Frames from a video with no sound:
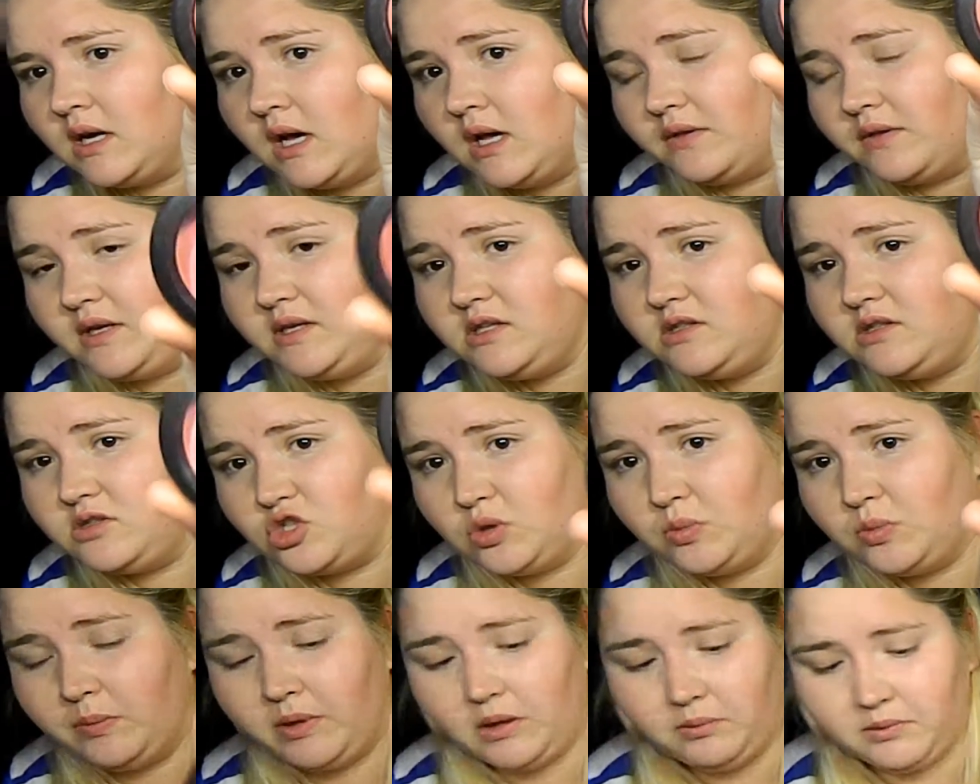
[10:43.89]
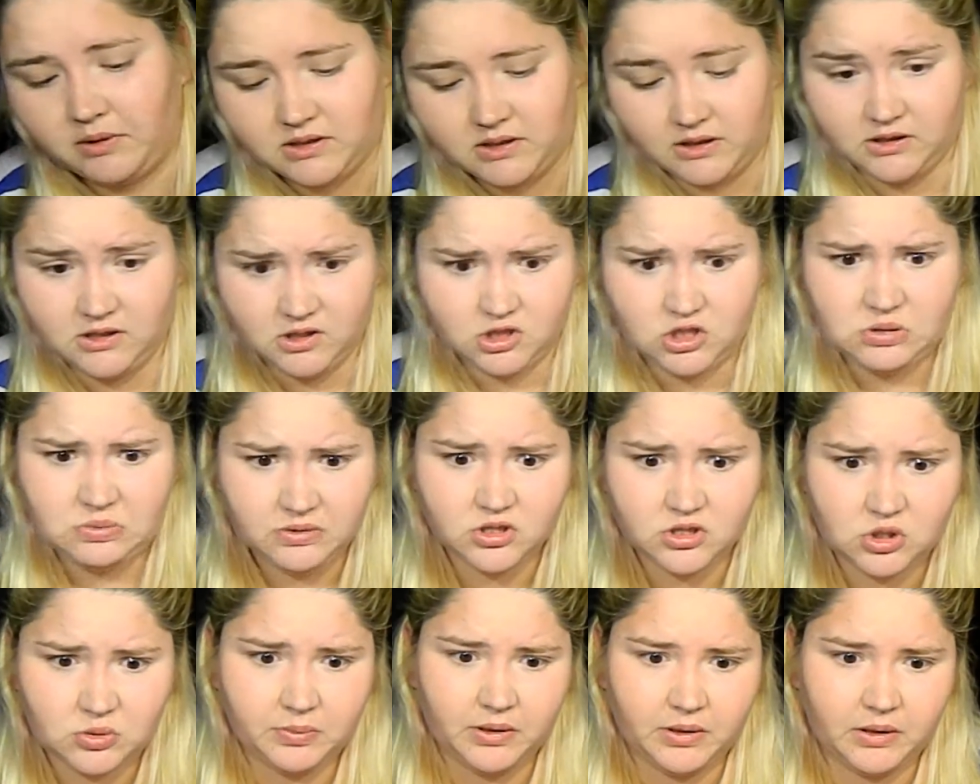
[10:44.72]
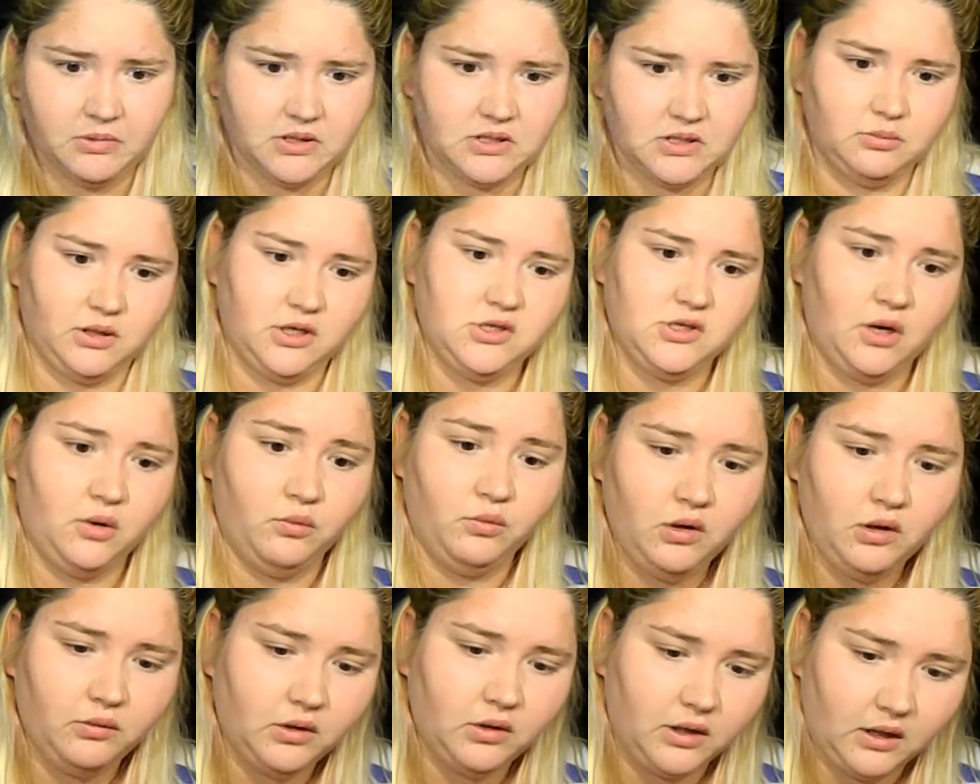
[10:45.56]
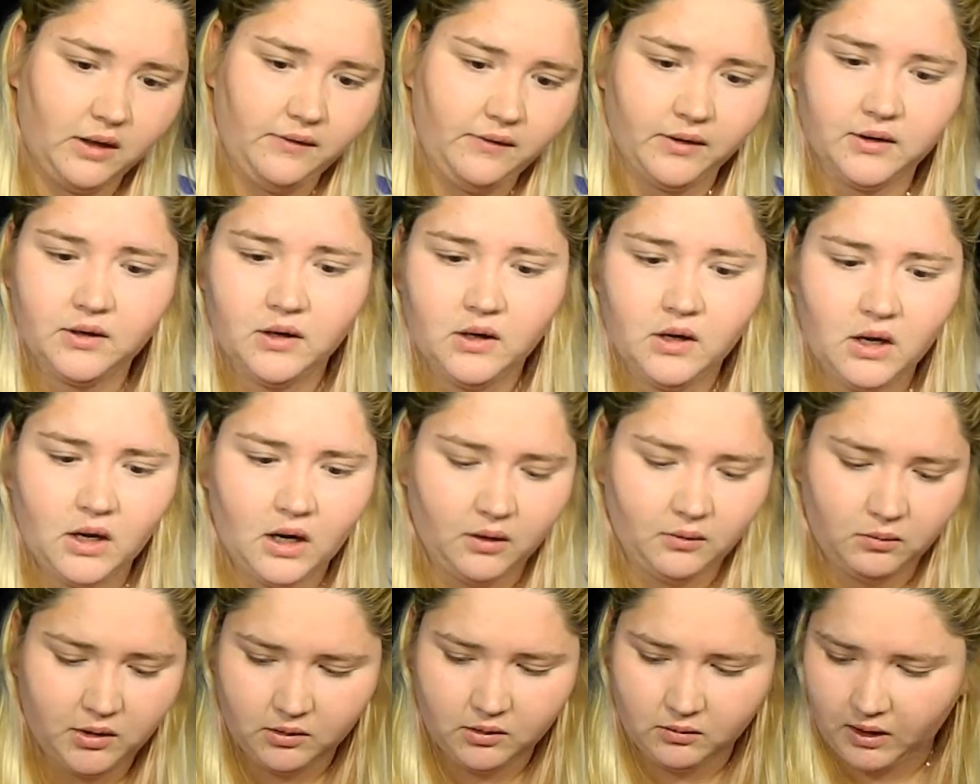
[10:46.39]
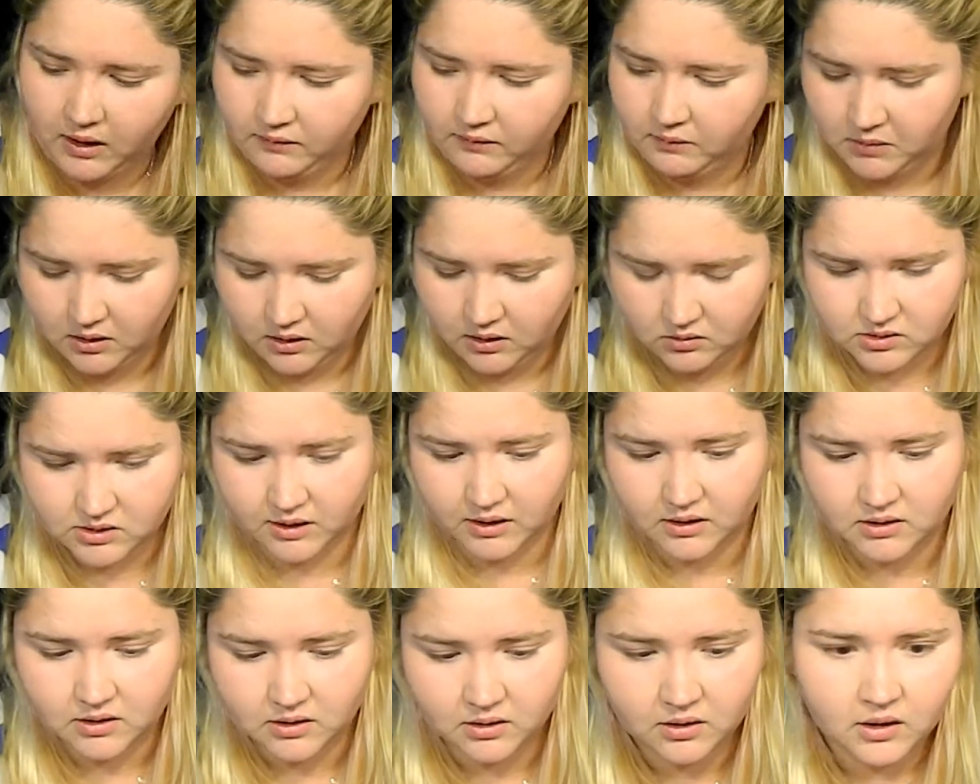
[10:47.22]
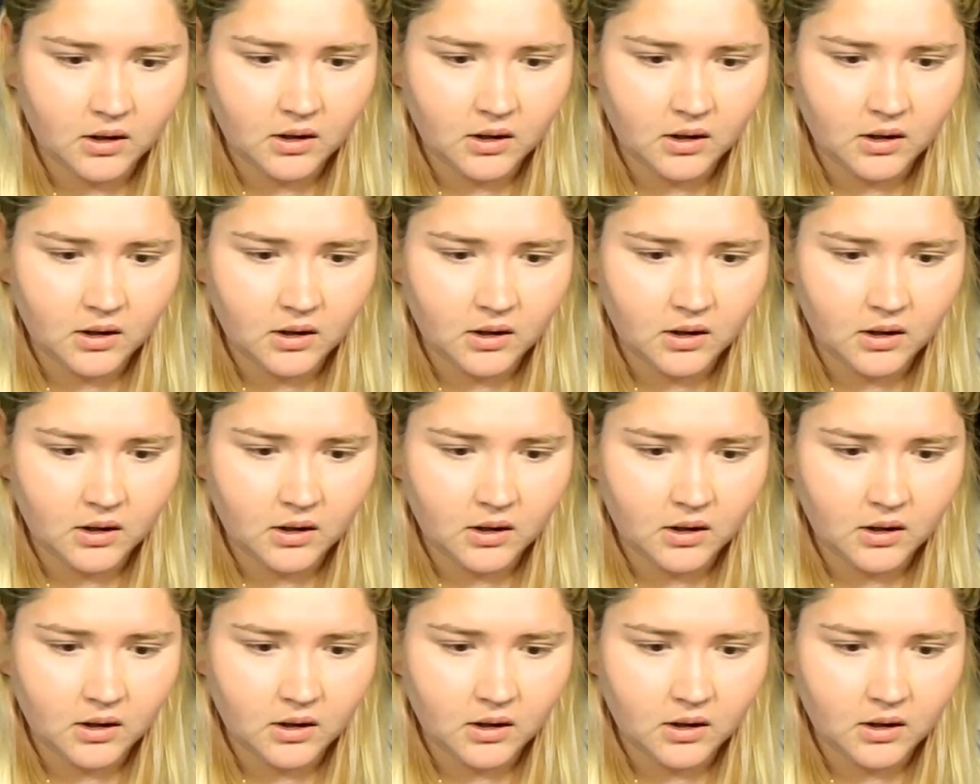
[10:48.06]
This is super pigmented. It's a super pigmented blush, and I really love it. I wonder why I haven't been using it.